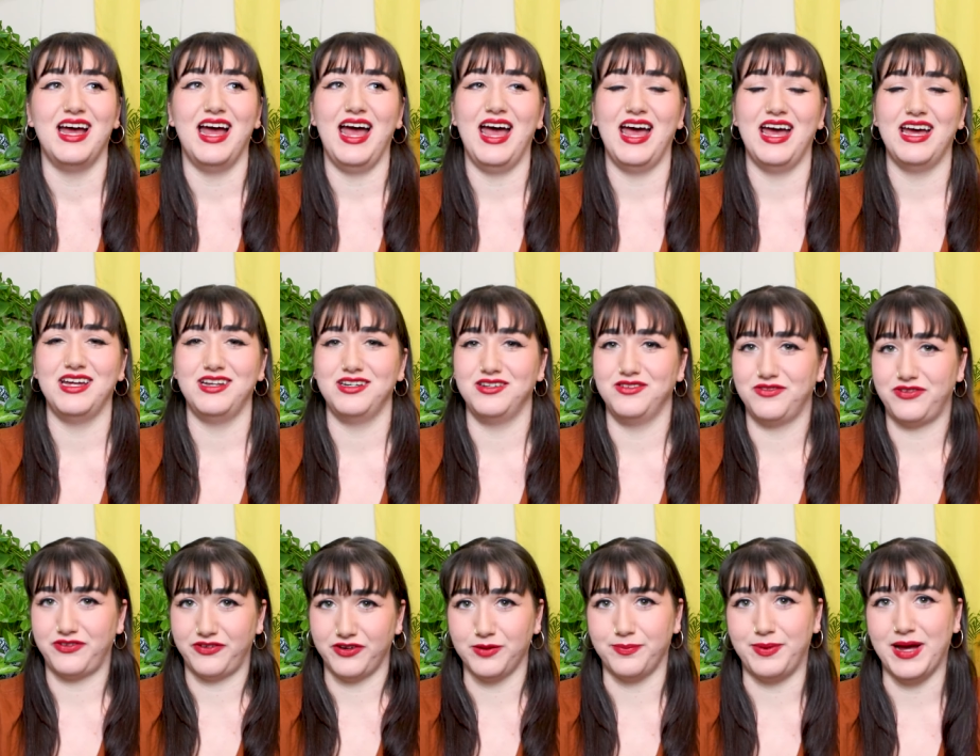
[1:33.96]

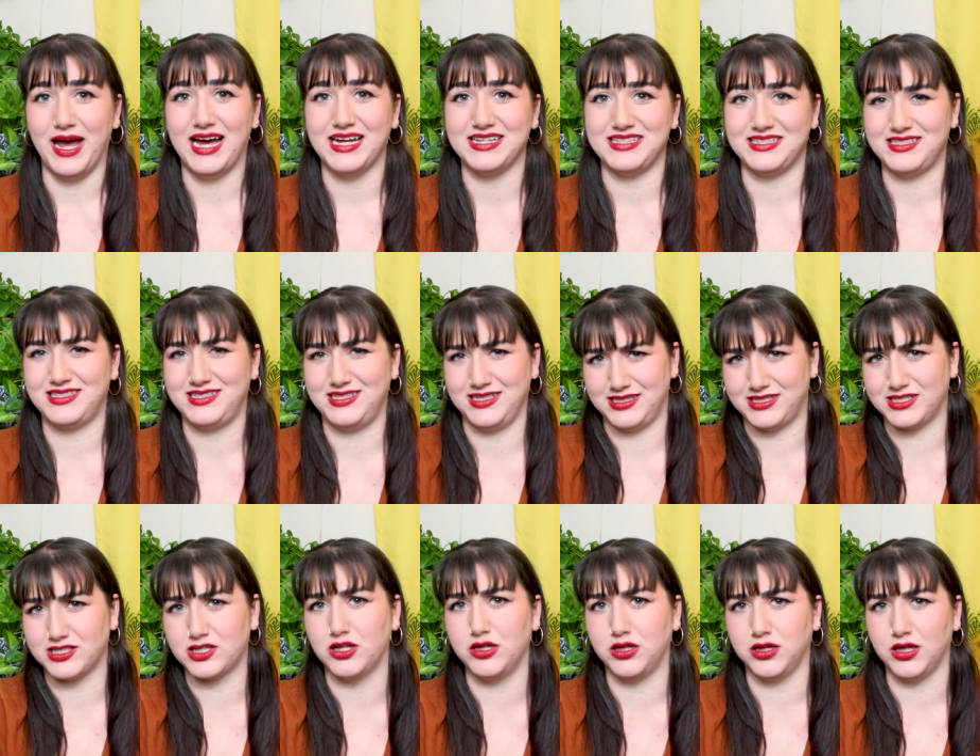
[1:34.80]
and for pets,
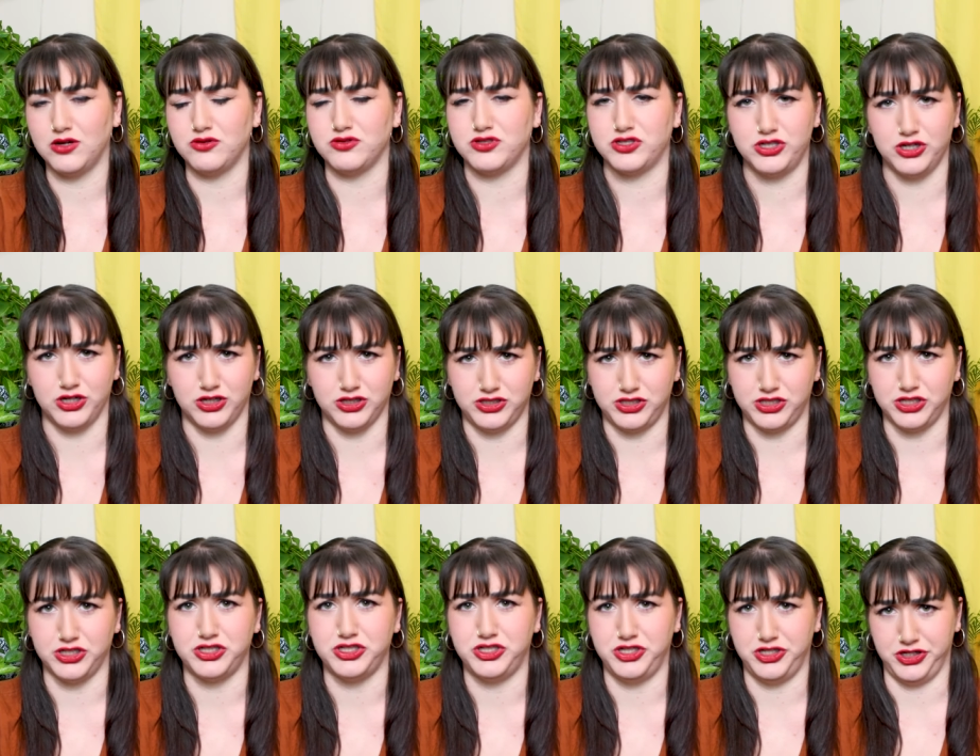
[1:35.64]
it's closer
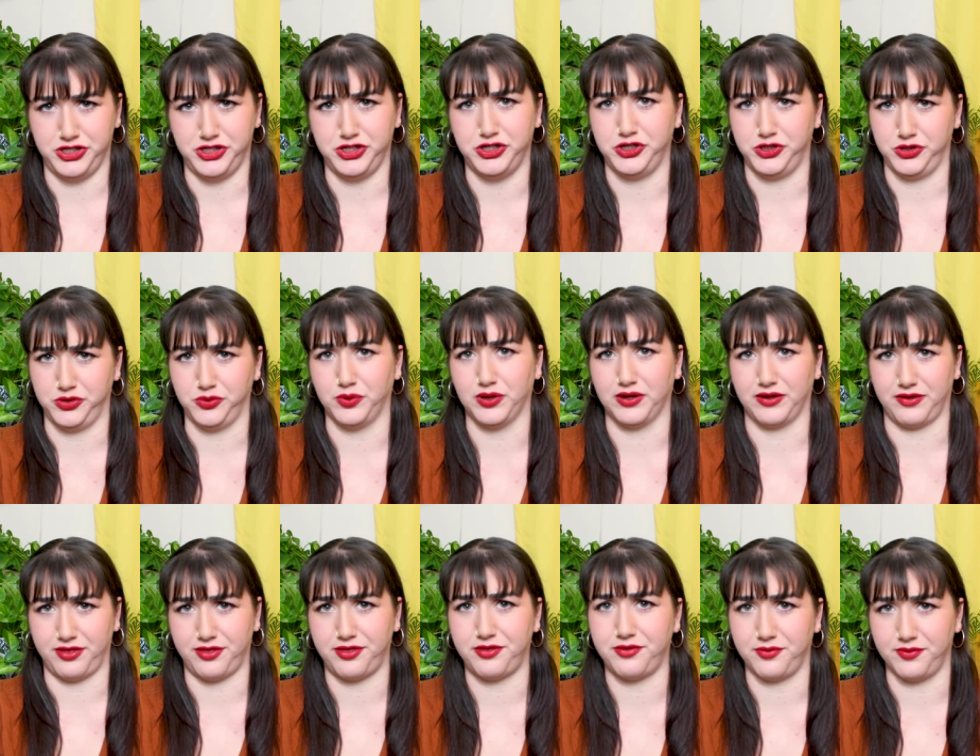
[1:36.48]
to two
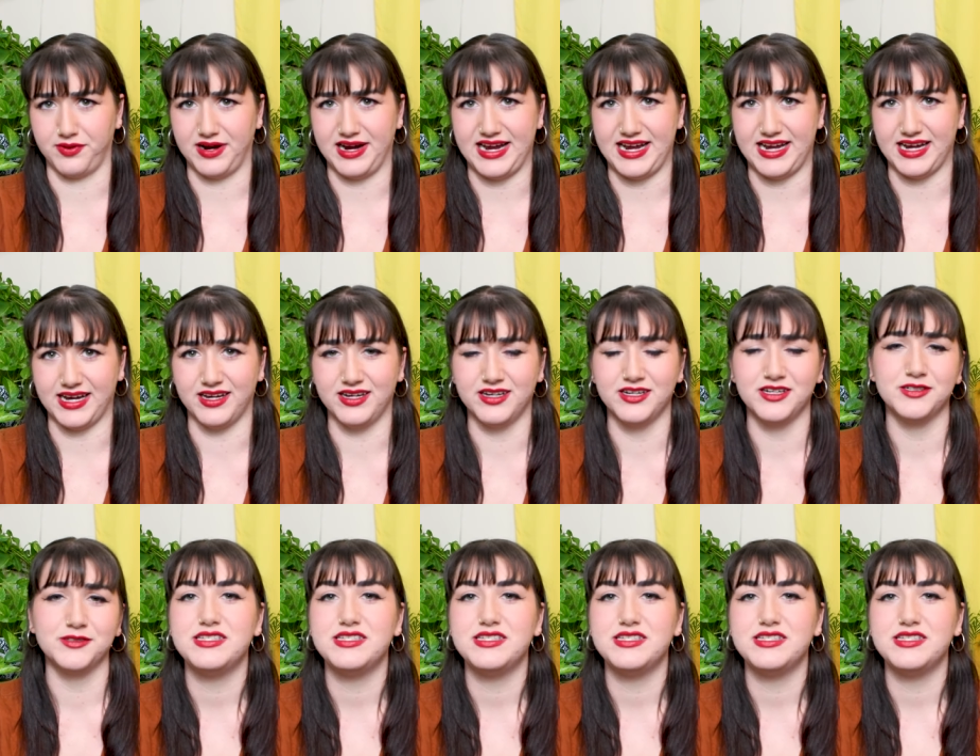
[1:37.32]
or three.